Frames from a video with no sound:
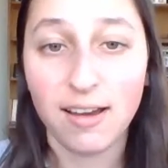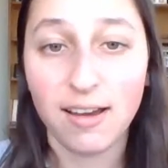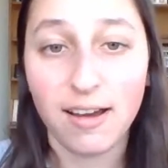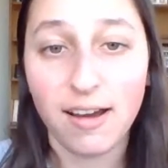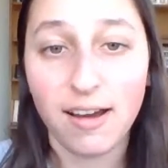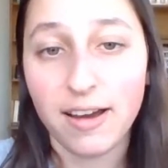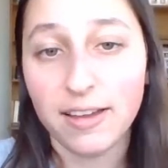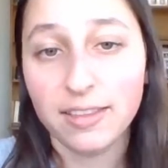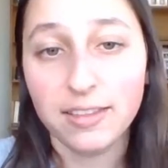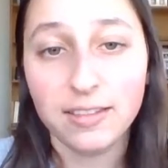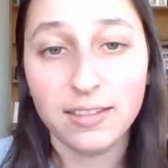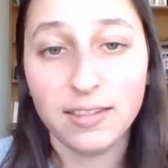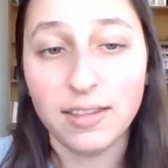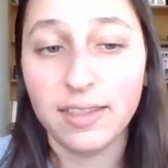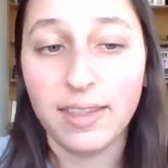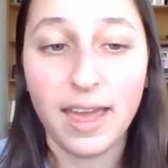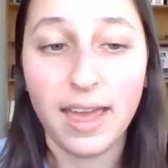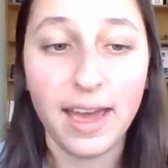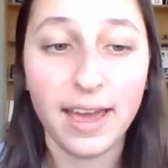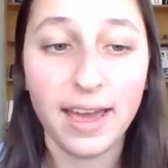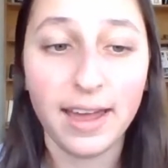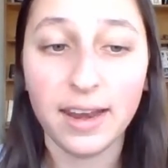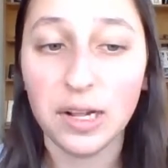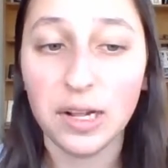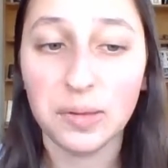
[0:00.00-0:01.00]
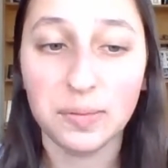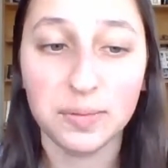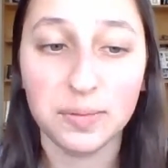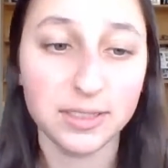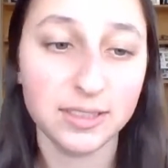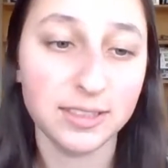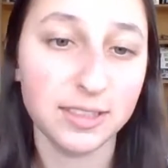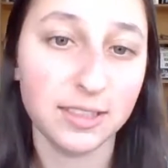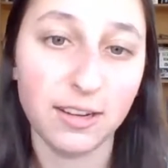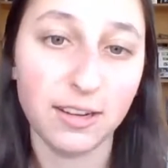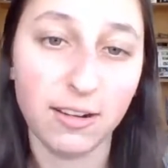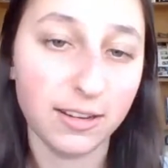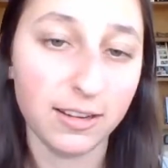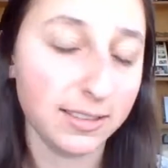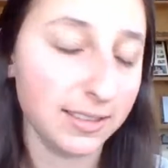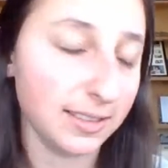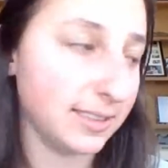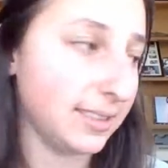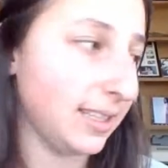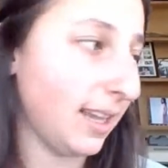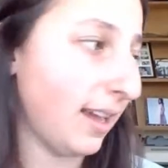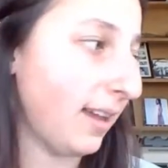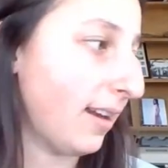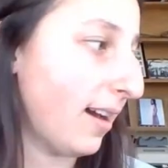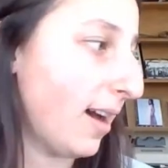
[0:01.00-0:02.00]
other than that, it wasn't hard to
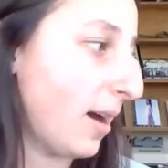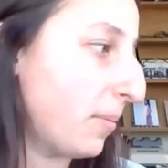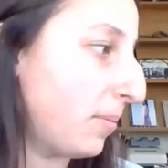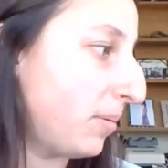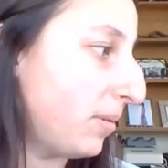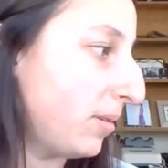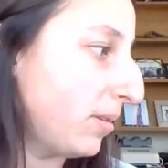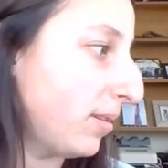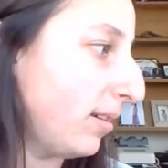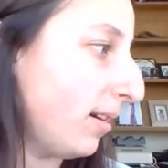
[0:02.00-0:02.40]
set up.